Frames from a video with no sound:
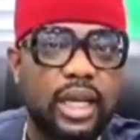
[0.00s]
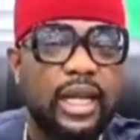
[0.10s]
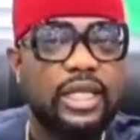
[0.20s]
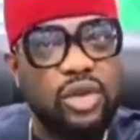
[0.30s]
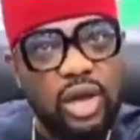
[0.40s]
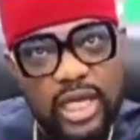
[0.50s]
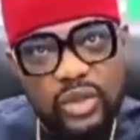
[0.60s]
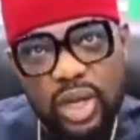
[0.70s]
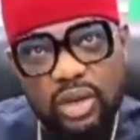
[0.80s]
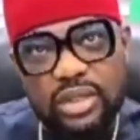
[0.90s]
And as long
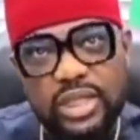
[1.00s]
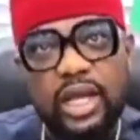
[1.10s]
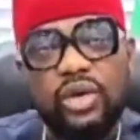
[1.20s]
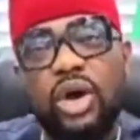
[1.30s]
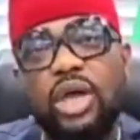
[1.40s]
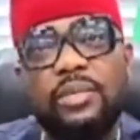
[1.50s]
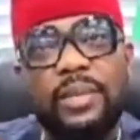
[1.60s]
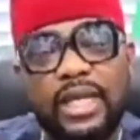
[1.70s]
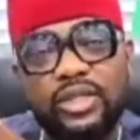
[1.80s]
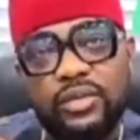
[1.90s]
as we are concerned, going
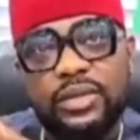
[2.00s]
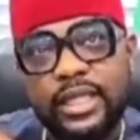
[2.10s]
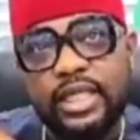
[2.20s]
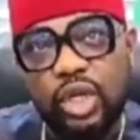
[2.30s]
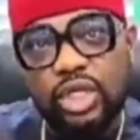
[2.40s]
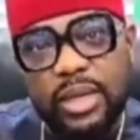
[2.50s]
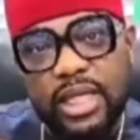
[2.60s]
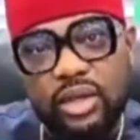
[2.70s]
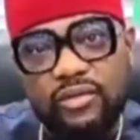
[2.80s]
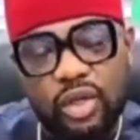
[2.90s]
by substituting
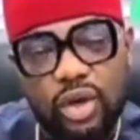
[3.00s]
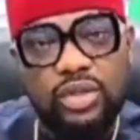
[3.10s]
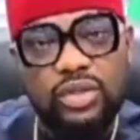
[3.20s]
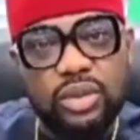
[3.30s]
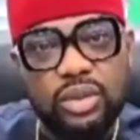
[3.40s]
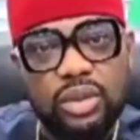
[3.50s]
judgments of the court,